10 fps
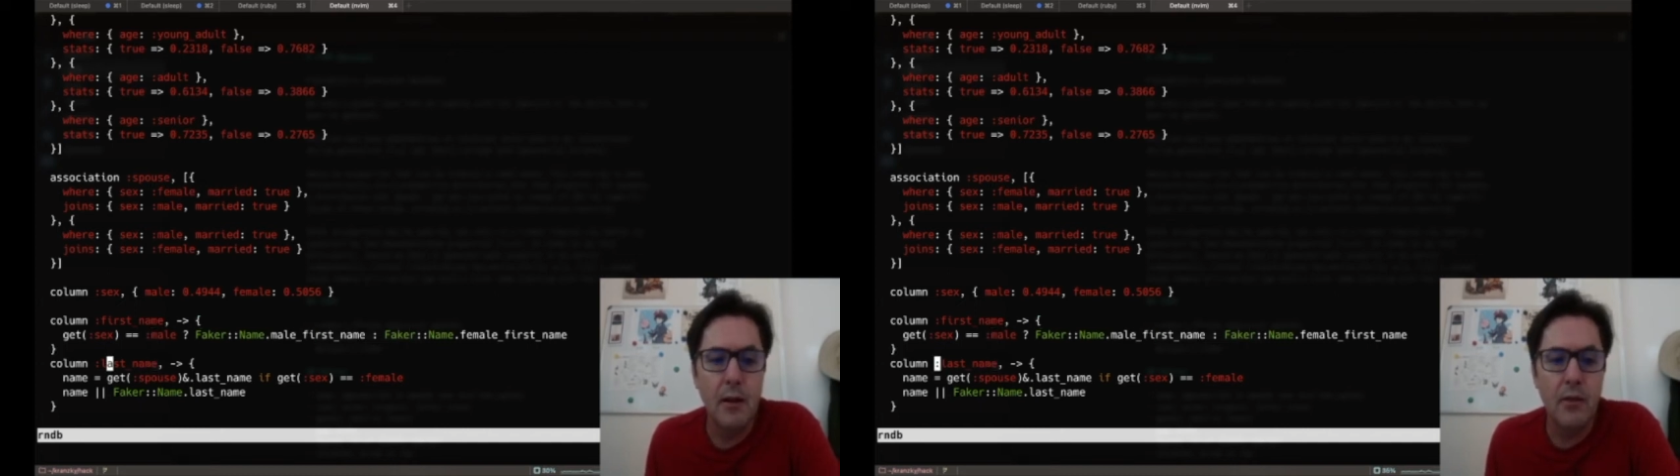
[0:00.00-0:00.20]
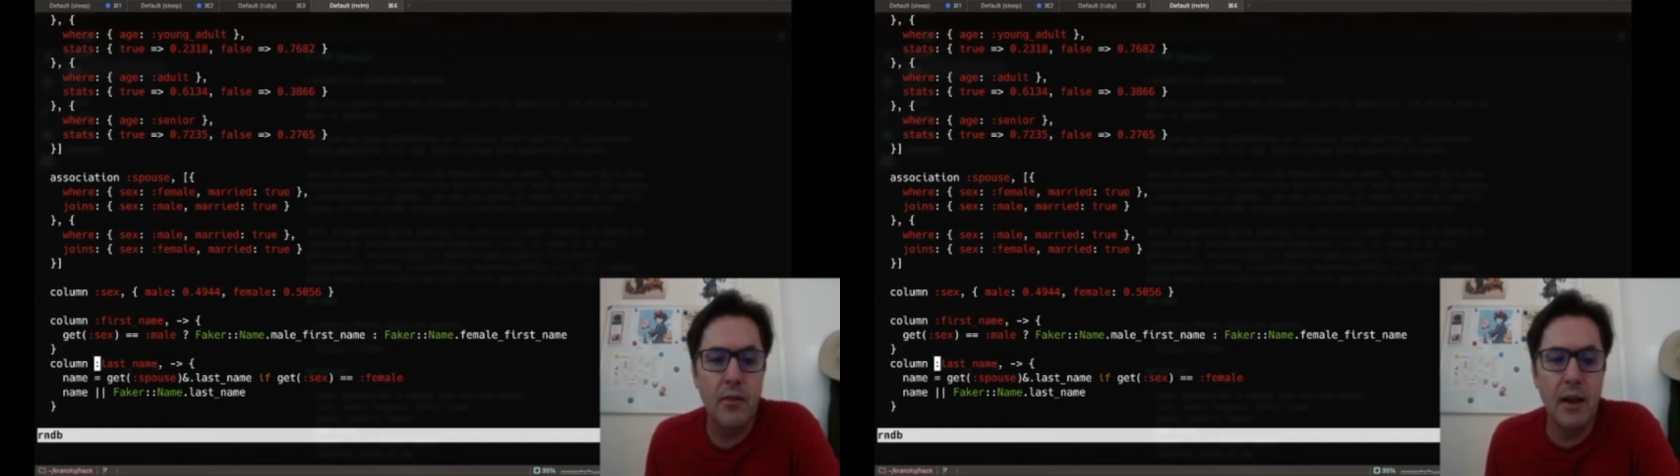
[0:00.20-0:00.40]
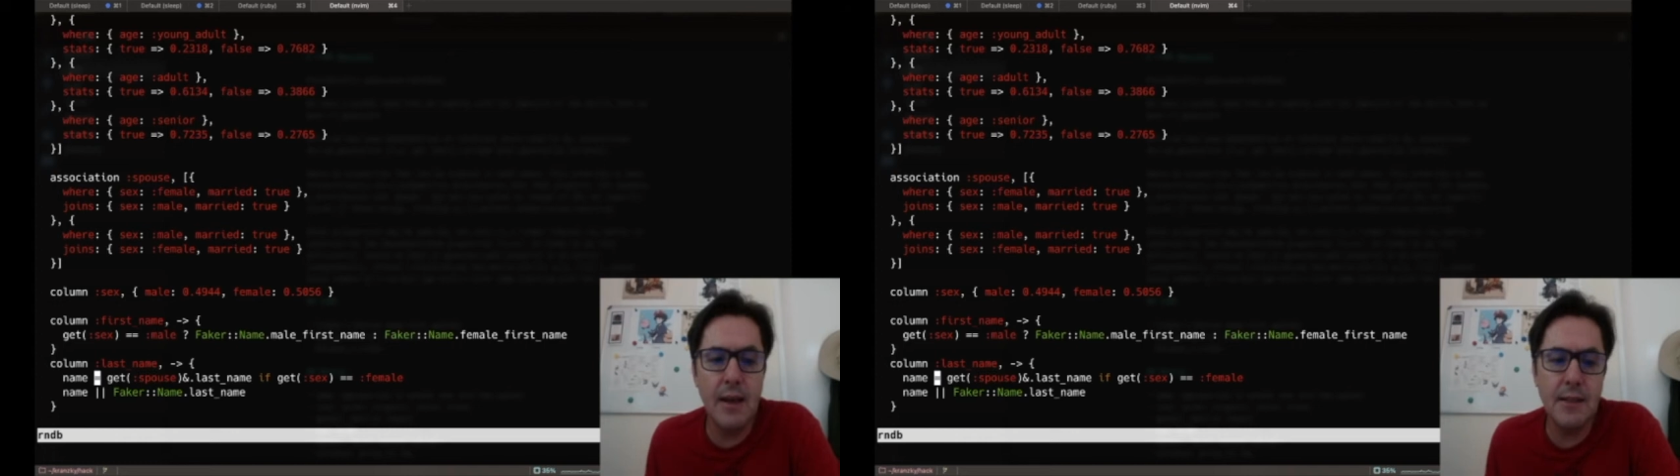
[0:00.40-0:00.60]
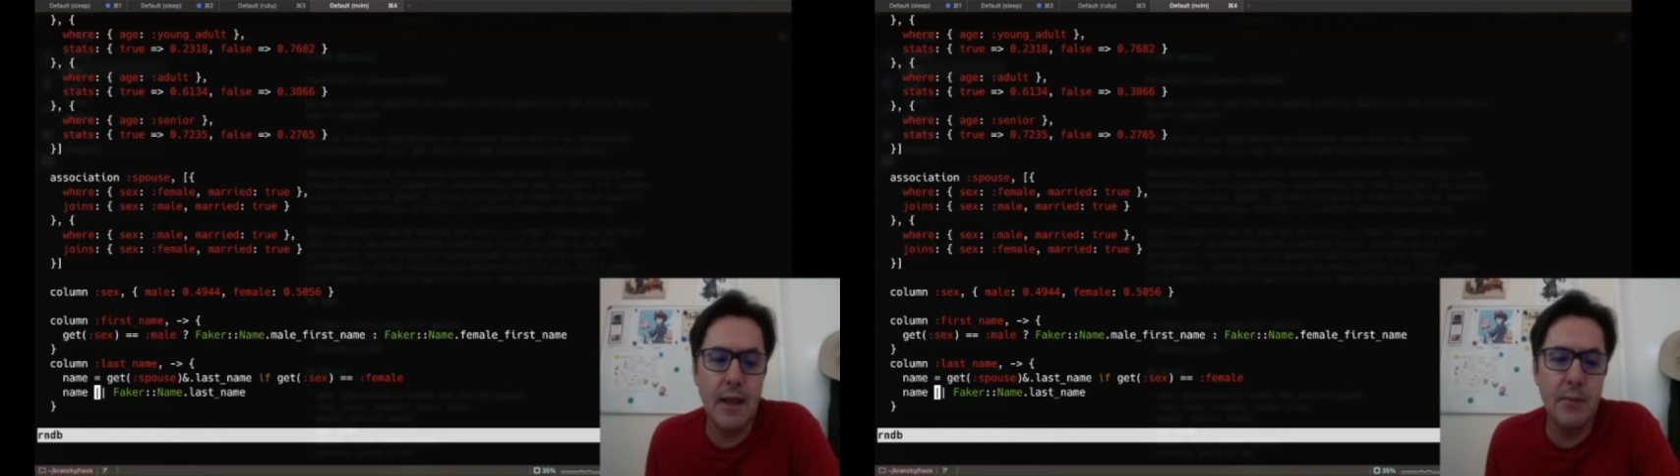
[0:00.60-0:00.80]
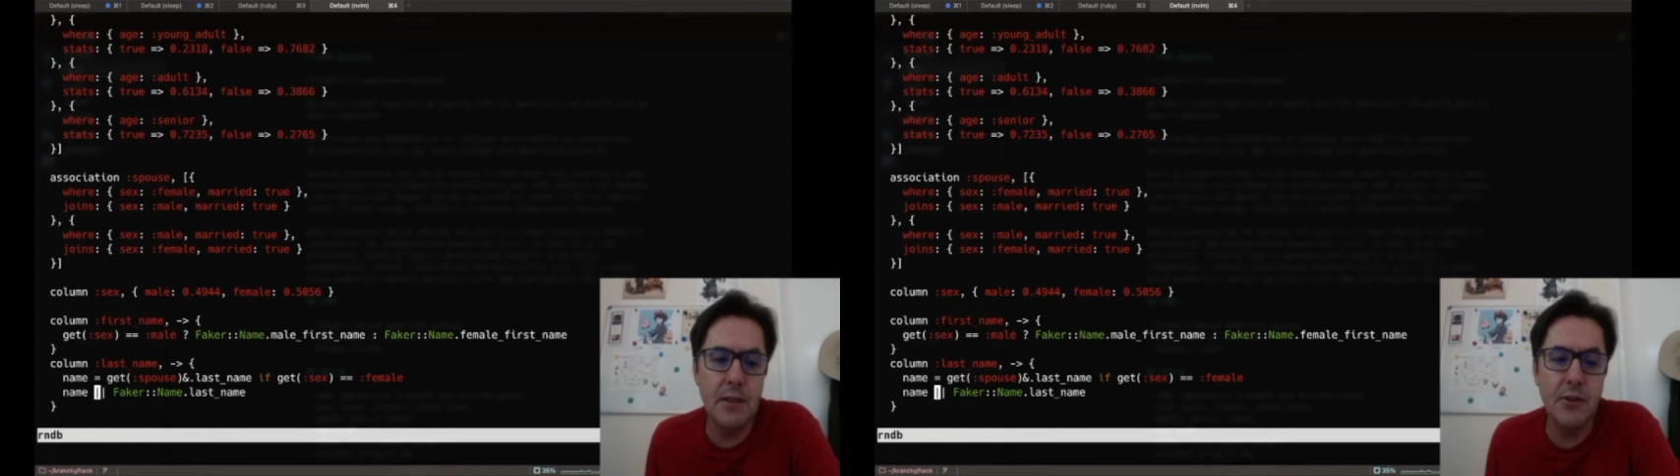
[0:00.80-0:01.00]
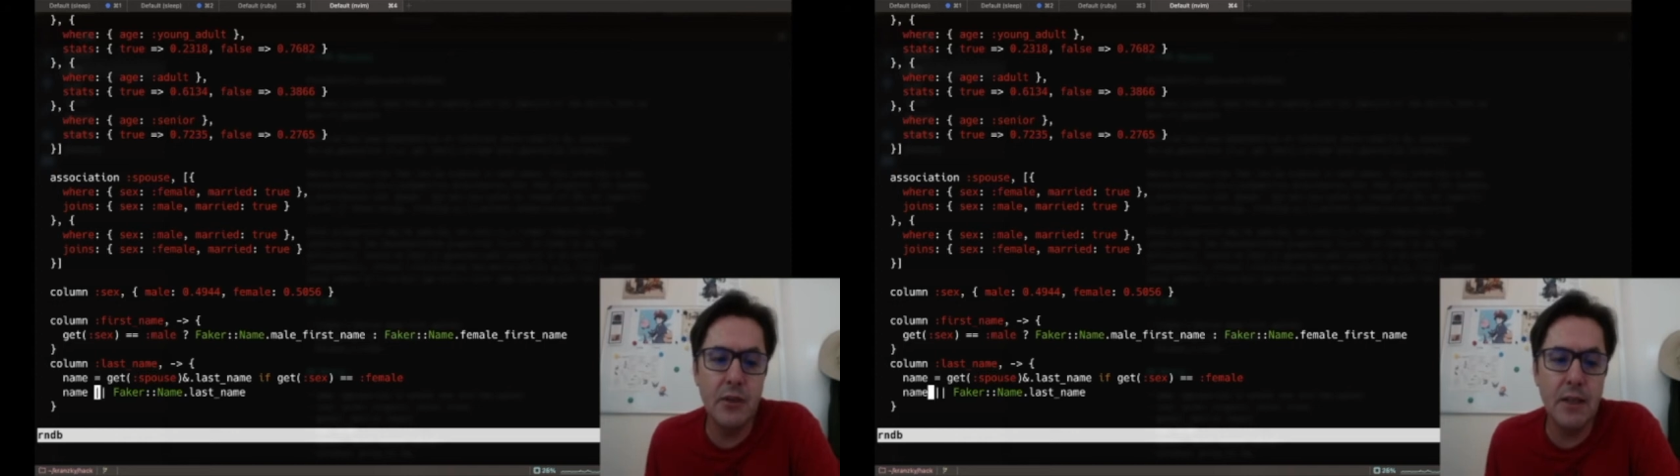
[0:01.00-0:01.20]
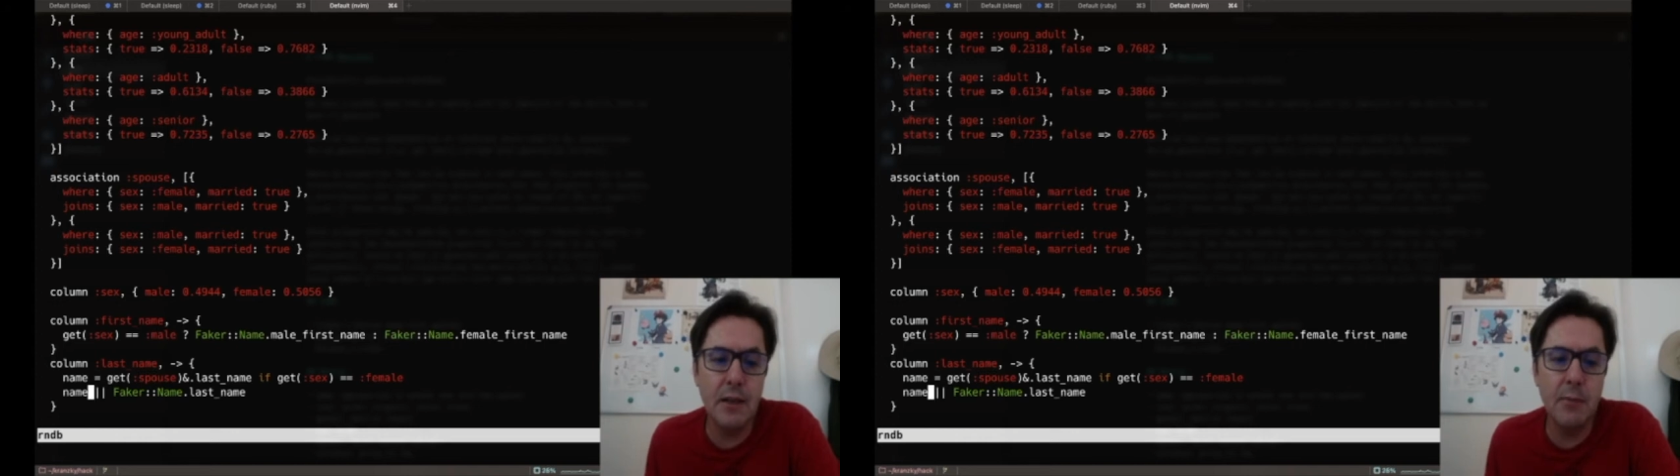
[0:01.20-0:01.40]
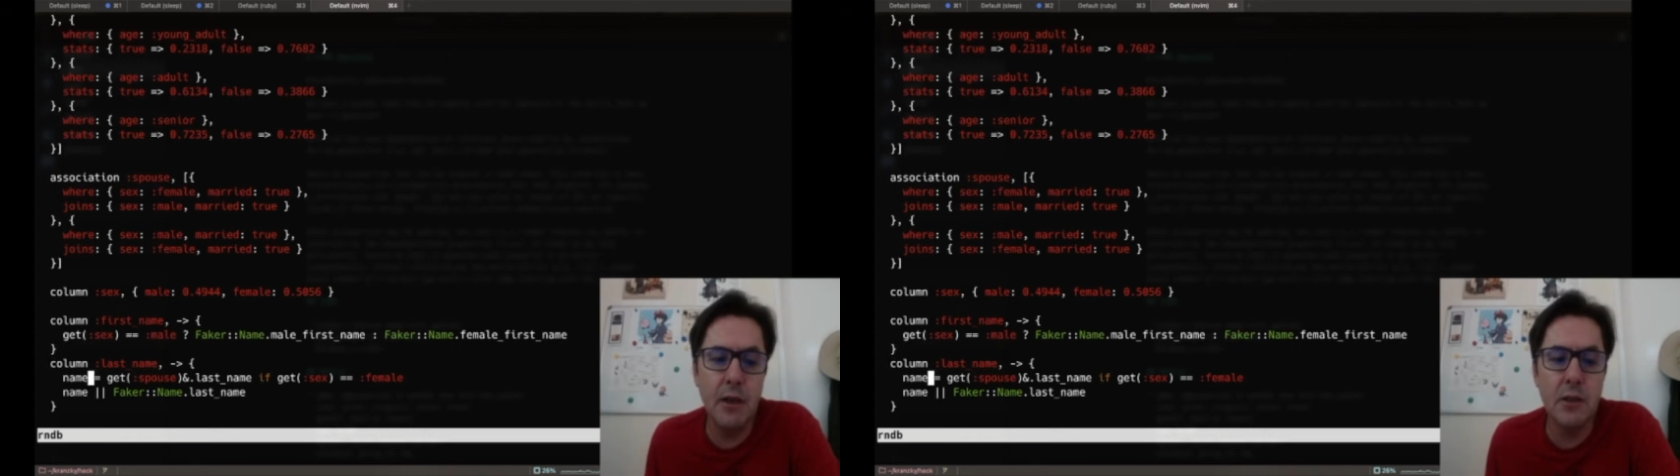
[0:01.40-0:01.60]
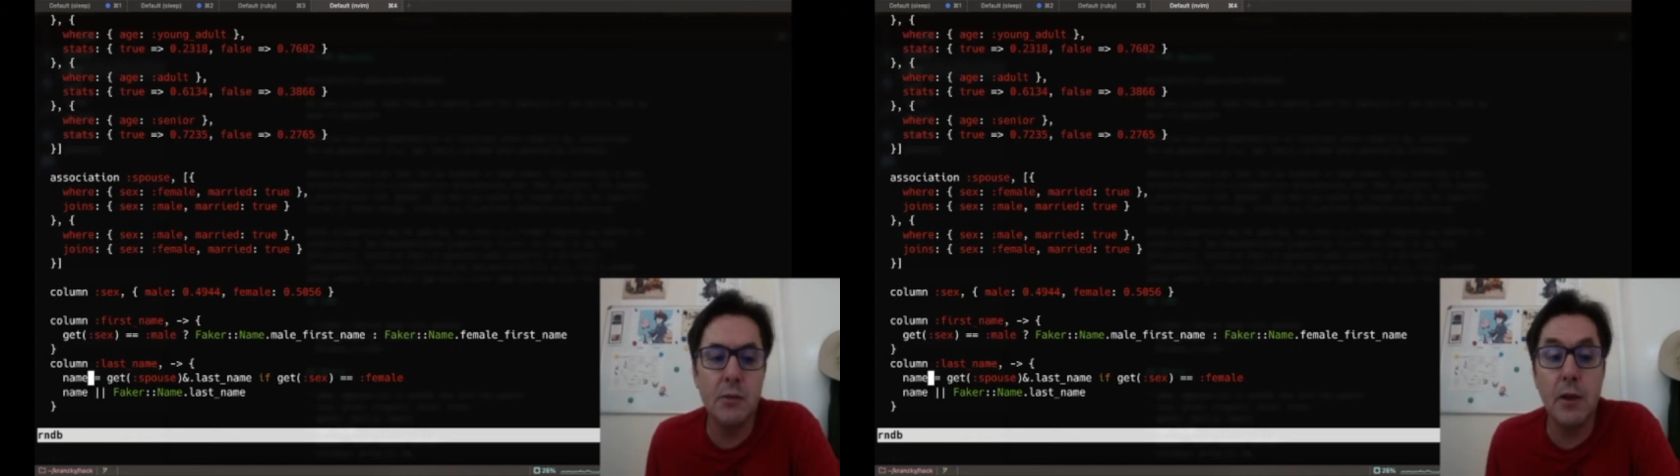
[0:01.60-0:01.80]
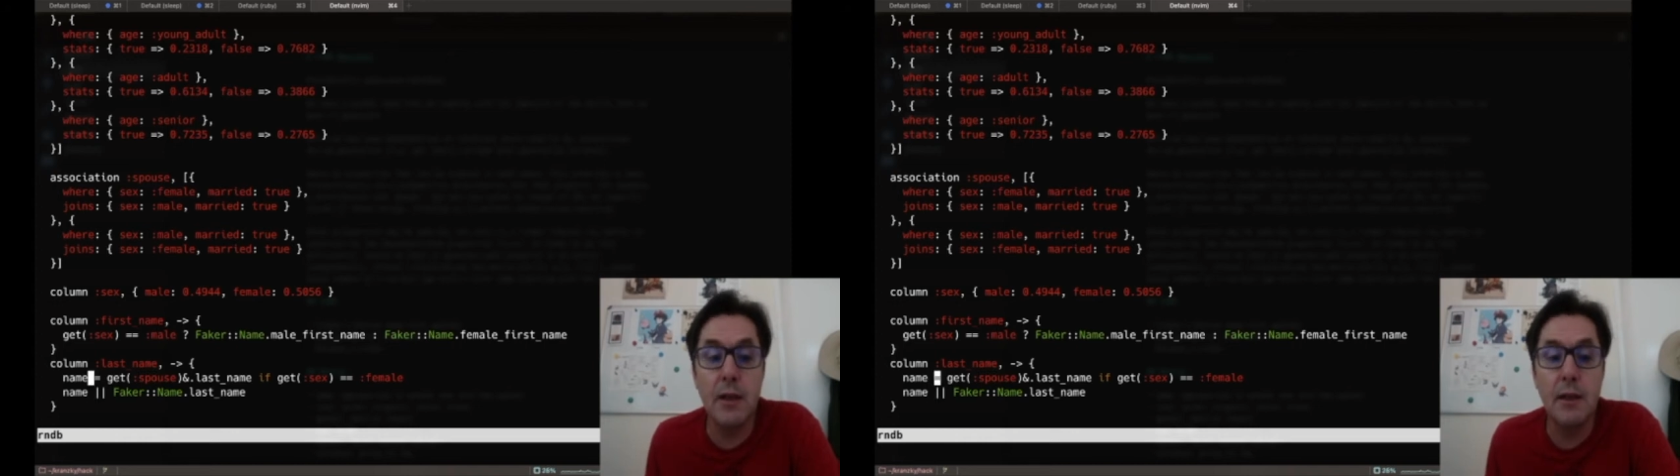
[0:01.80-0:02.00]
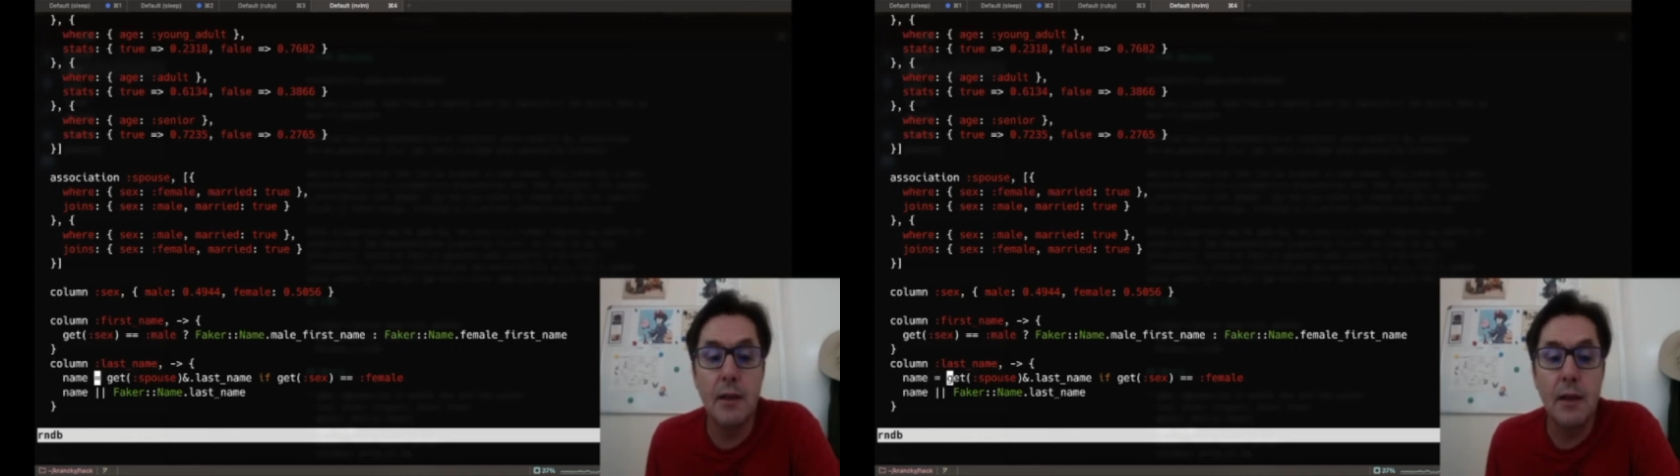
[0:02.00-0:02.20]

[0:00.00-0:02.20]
The last name is interesting because we